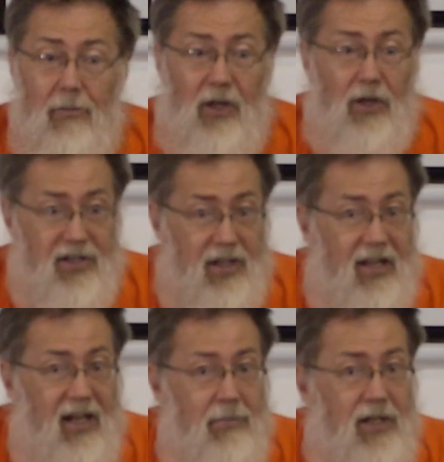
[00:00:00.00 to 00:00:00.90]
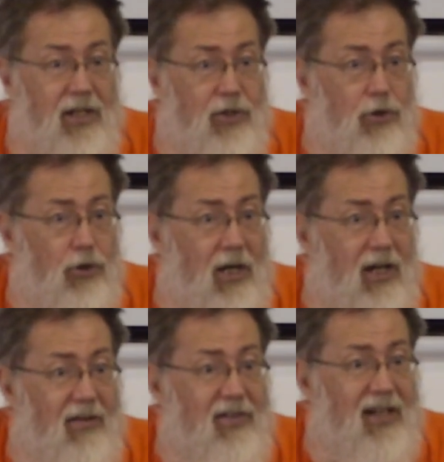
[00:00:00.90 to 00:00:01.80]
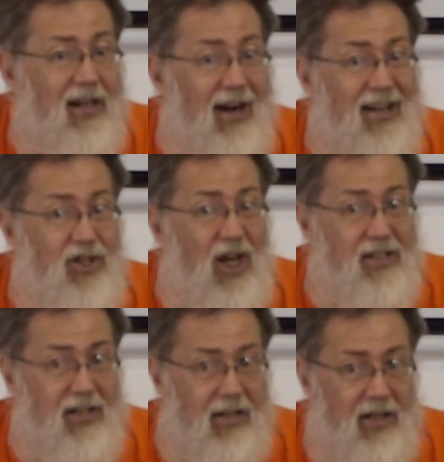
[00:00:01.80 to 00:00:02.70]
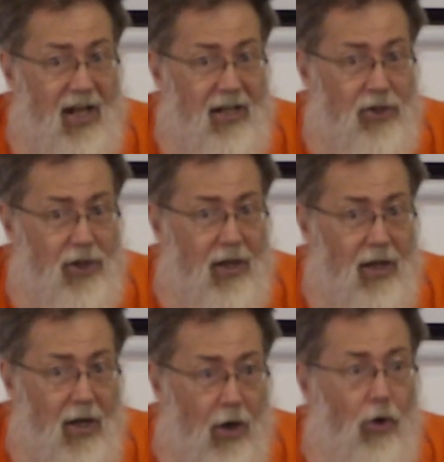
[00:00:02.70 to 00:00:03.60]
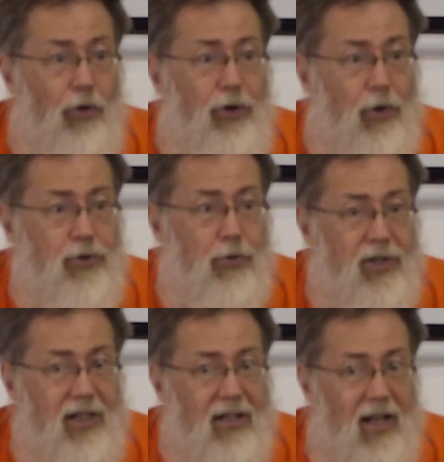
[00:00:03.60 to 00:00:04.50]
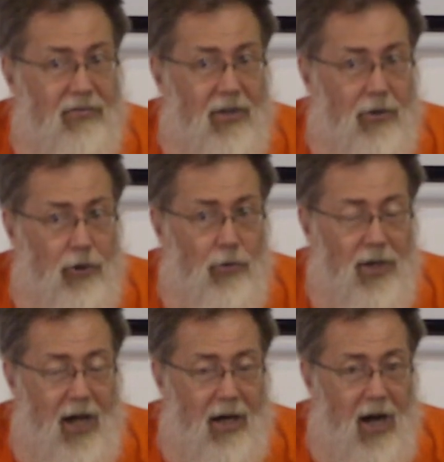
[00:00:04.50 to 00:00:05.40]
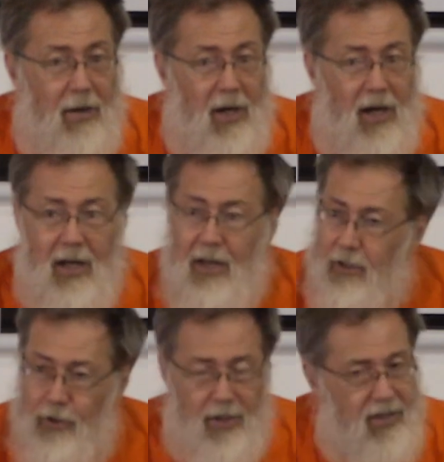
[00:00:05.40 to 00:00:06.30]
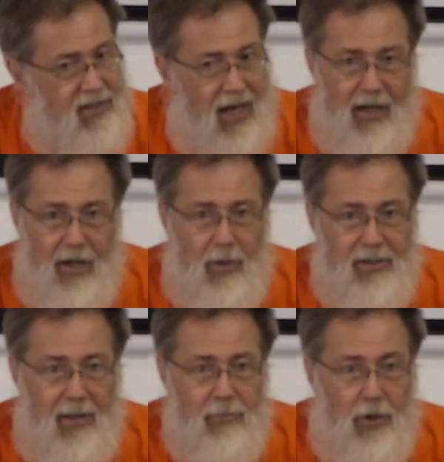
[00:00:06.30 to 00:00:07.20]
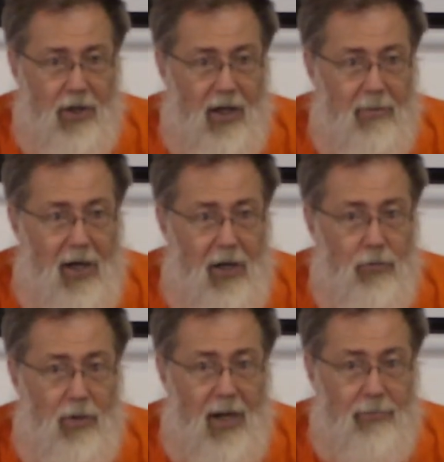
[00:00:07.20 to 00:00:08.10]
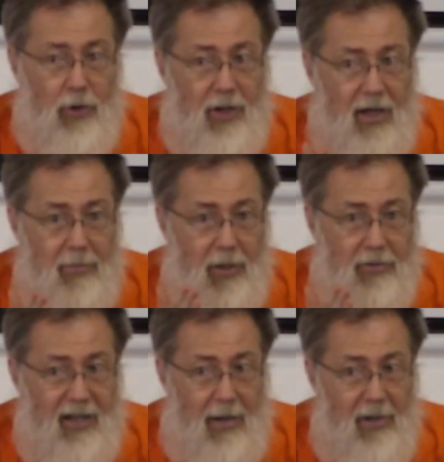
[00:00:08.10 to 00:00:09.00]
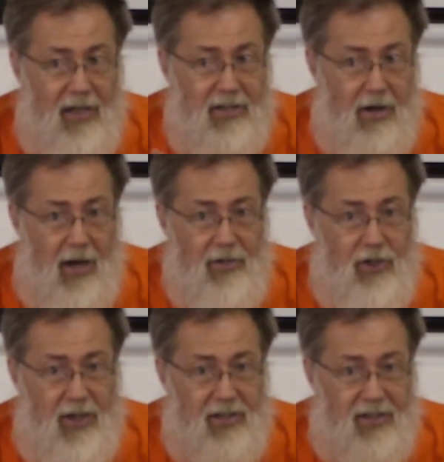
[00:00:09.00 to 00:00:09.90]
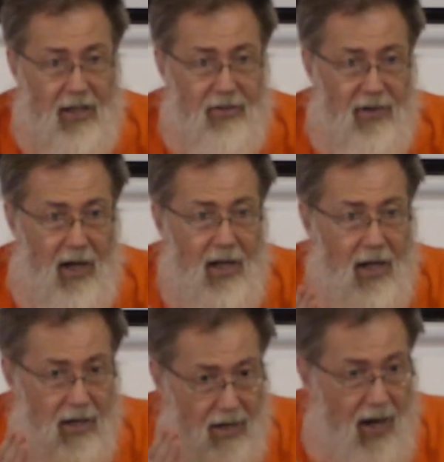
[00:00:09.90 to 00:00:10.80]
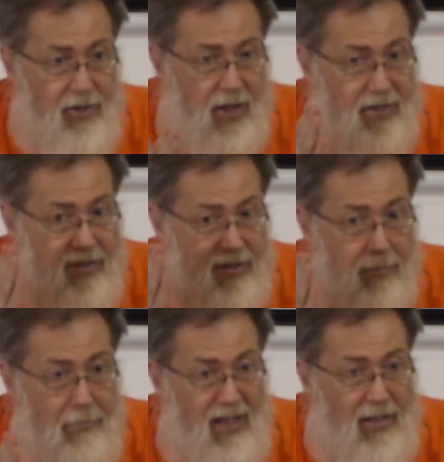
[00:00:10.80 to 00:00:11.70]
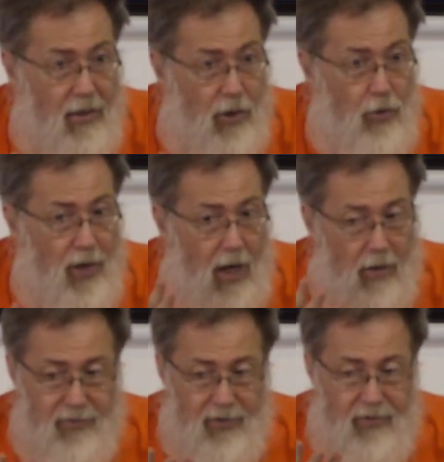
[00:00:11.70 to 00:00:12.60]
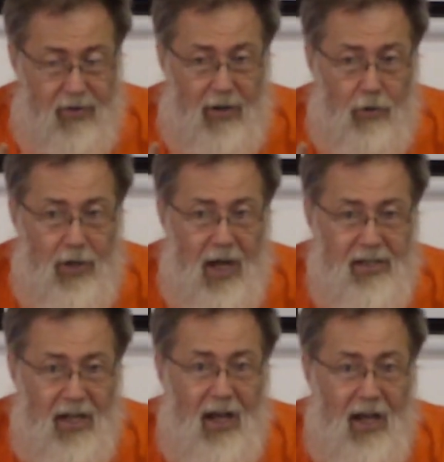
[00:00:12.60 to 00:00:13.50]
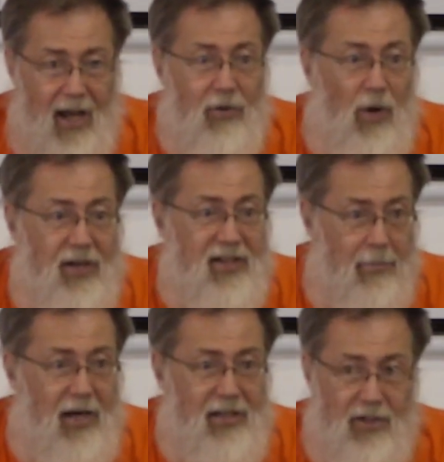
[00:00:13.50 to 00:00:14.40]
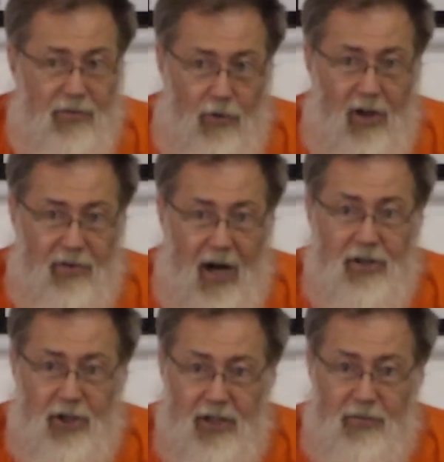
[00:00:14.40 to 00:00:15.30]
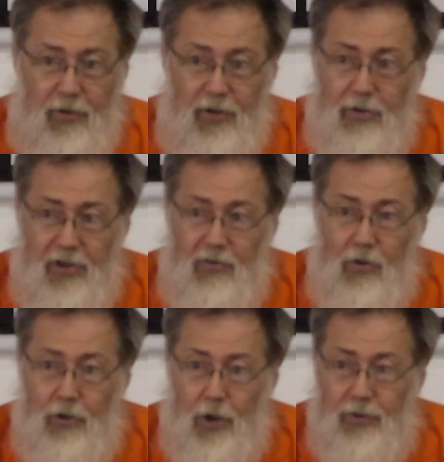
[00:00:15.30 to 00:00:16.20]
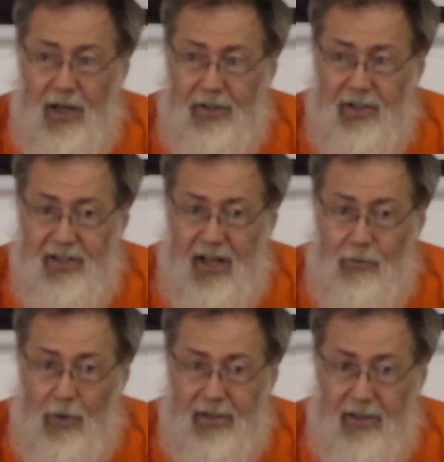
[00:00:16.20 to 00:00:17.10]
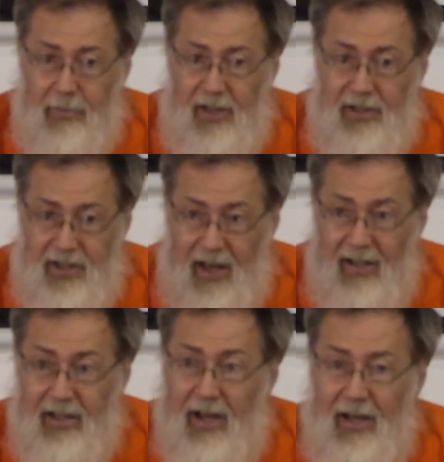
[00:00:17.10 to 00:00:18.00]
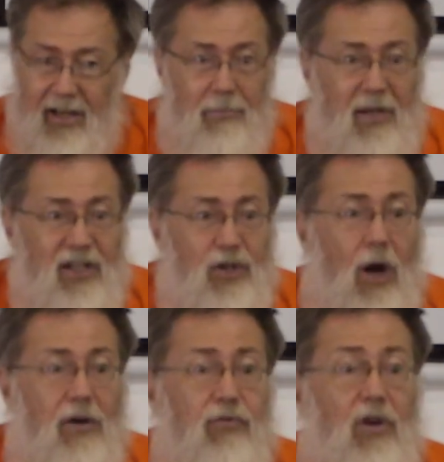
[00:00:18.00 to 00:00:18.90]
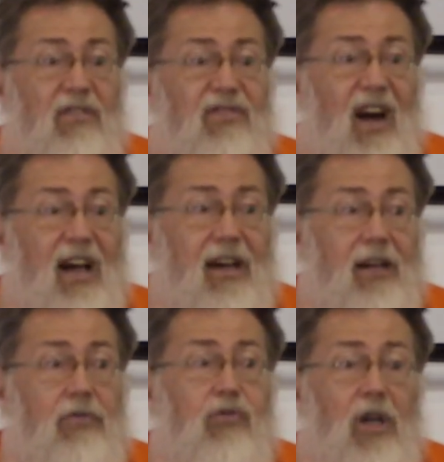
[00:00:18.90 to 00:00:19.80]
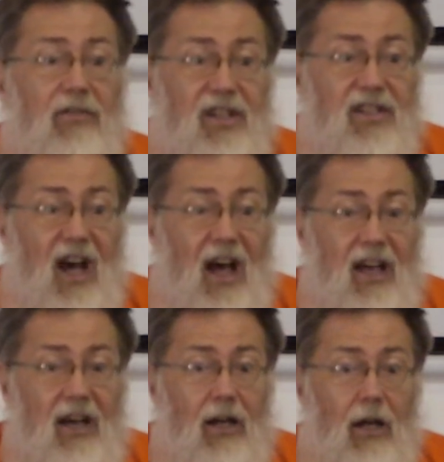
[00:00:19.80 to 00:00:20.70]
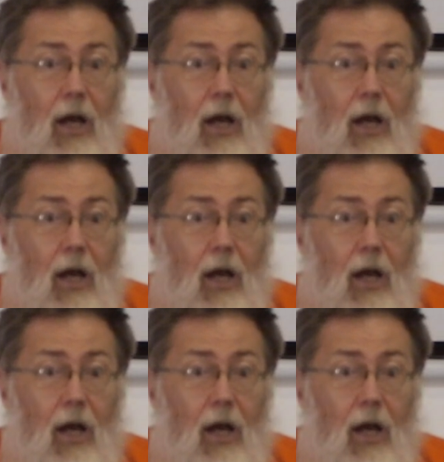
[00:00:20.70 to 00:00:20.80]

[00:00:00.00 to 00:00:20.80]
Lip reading: Because the demon is usually having a rajasic nature. All those who did level 2 in Agama, you know exactly what I'm talking about when I'm talking about tamas, rajas, sattva. Rajas is the middle guna of the 3 gunas, and when somebody is full of rajas, for those of you who don't understand what it means yet, it means you are full of fire and full of desire.